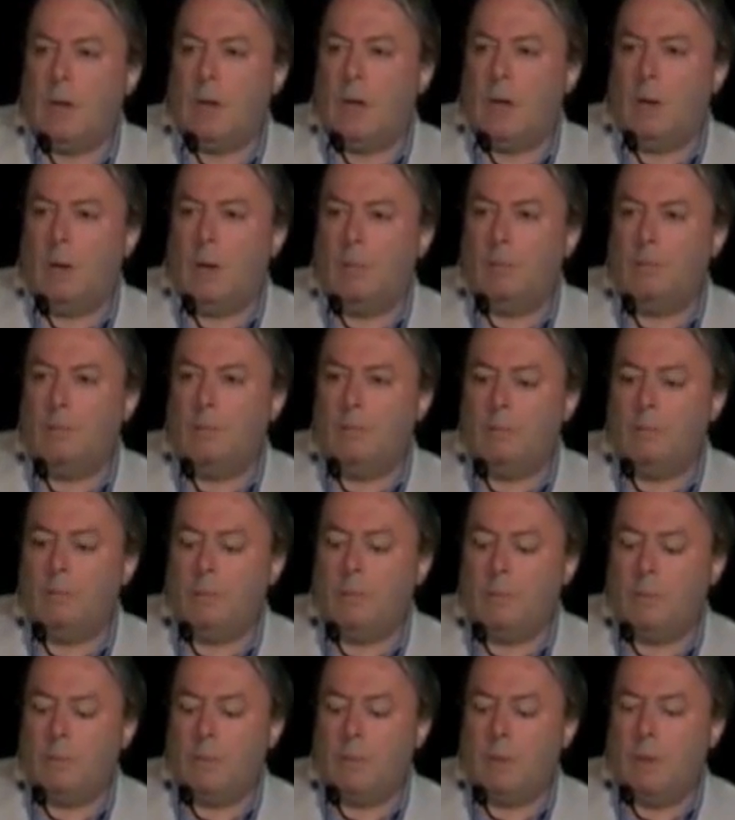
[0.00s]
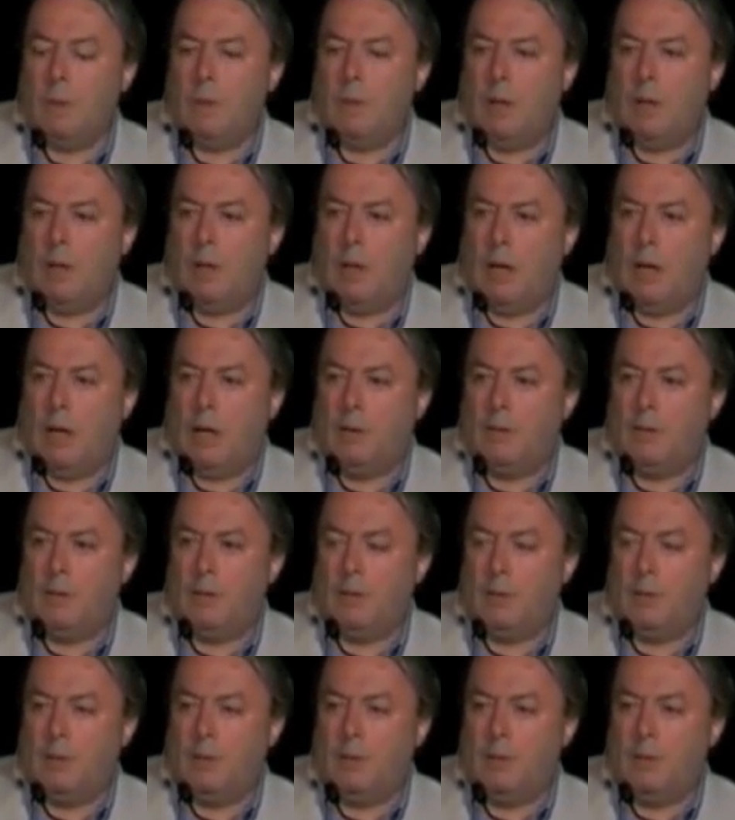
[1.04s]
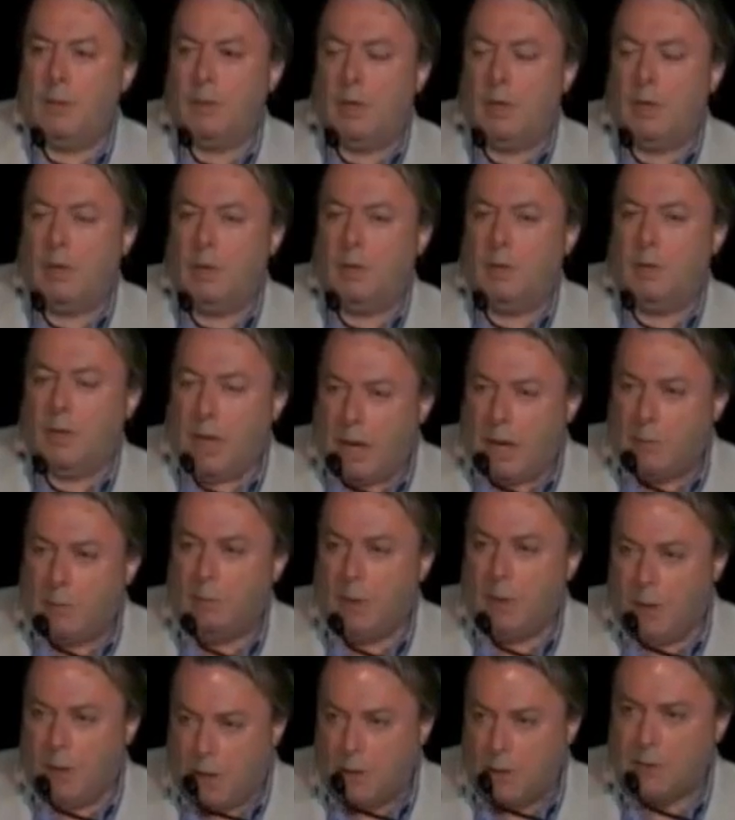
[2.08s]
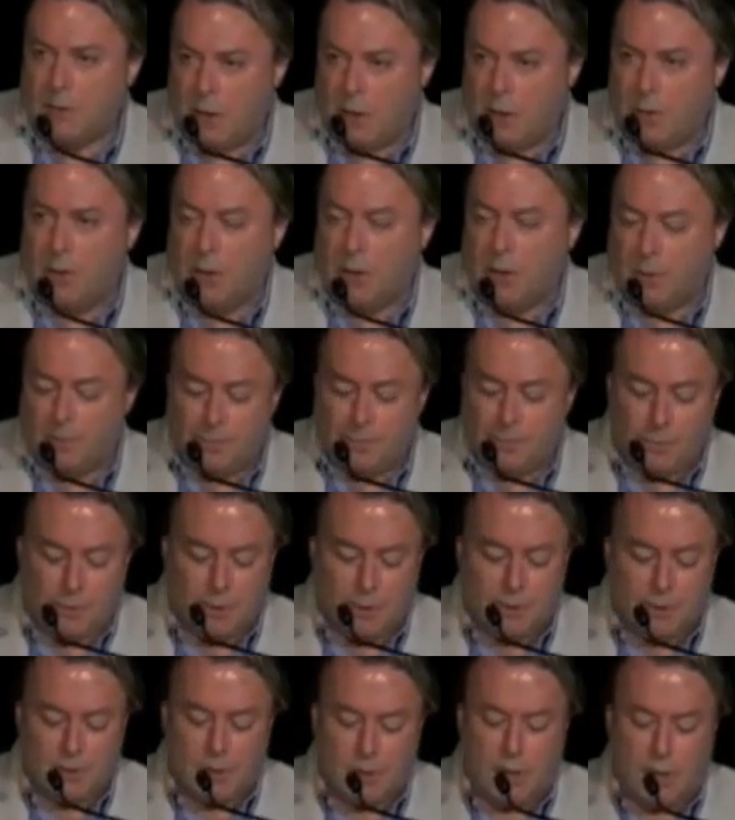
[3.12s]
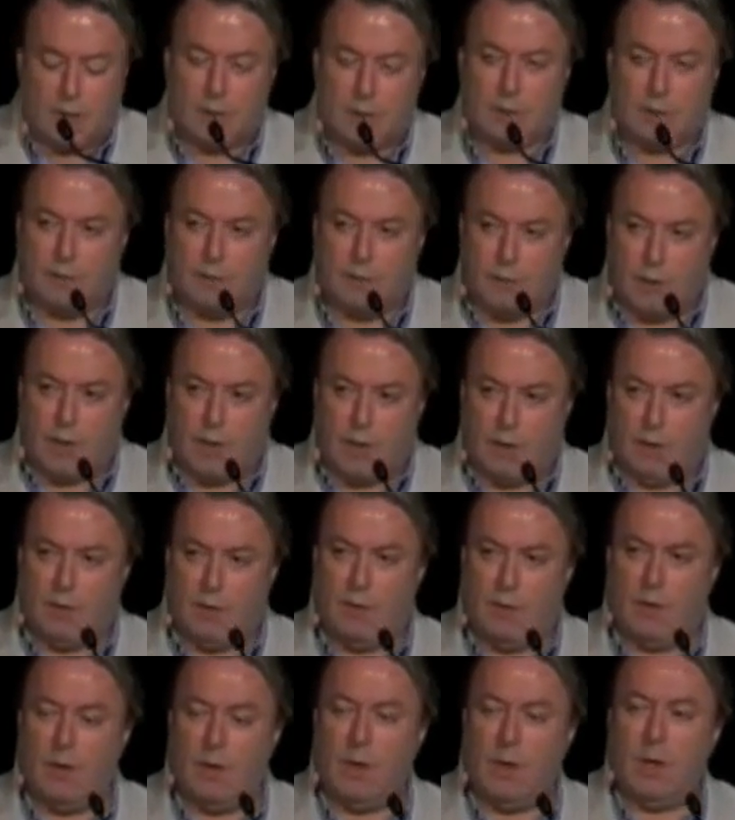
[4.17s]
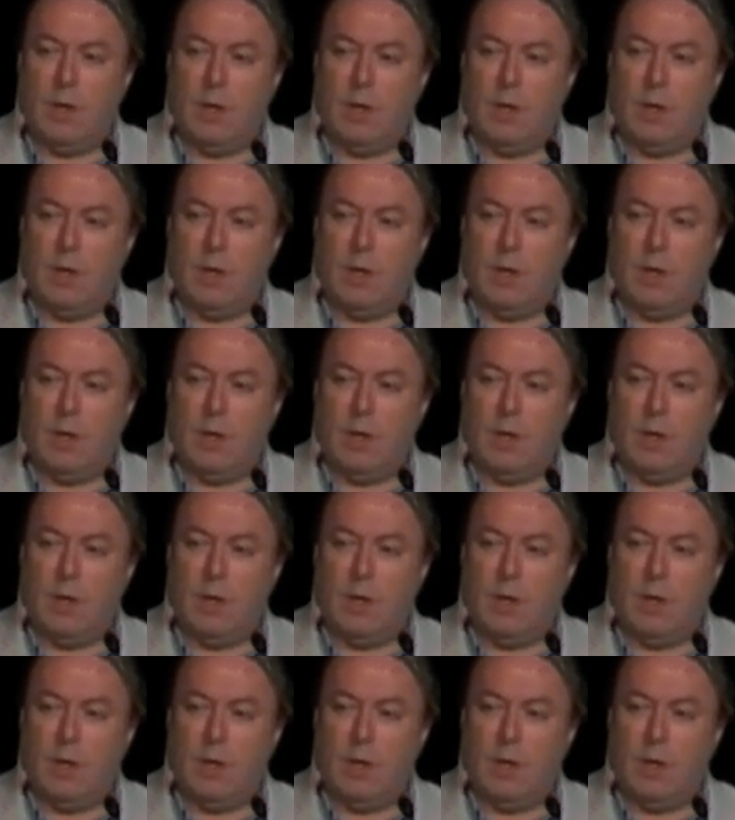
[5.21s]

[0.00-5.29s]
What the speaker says: And that plus, I think, the desire to defend